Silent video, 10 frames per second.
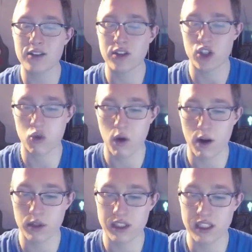the square
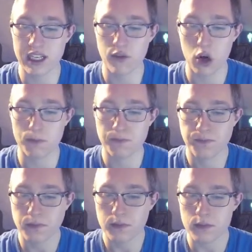receiver
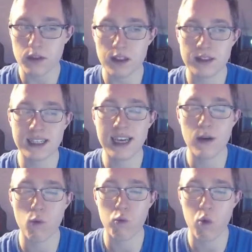to
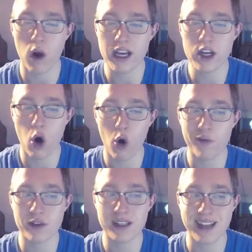get right over
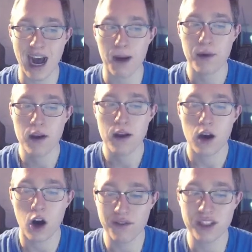the top
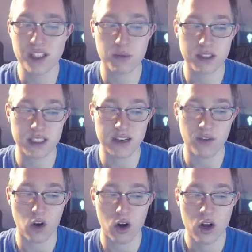of this
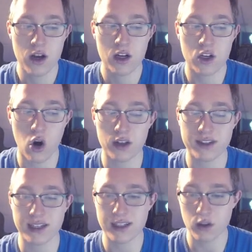receiver,
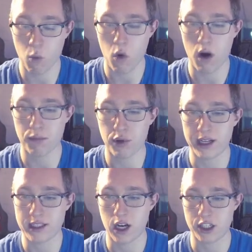causing the one-play
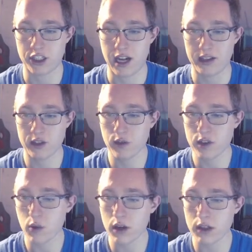touchdown. So let's
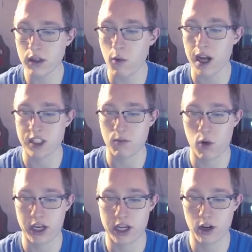quickly watch him
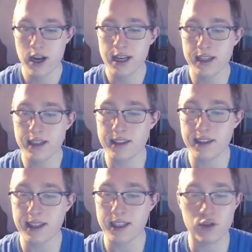right here. You see that
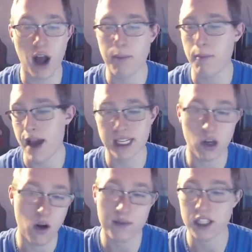he's dropping back,
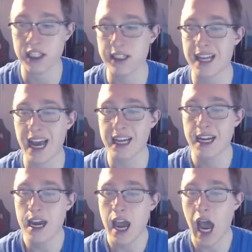having a good day.
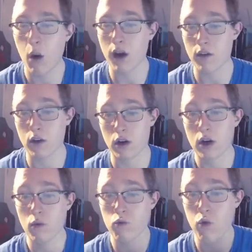However,
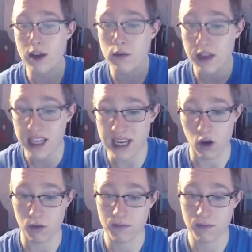right here,